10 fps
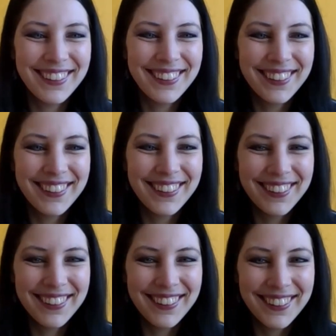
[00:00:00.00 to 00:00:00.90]

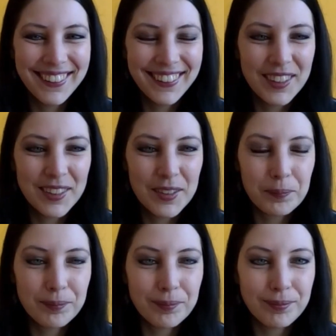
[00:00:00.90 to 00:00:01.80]

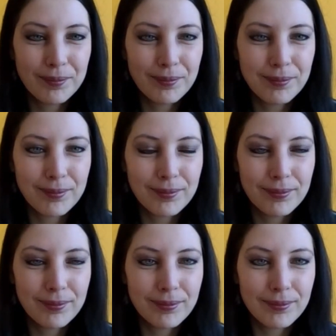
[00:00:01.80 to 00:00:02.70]

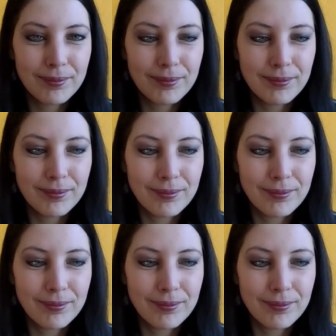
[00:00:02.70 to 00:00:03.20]
[no speech]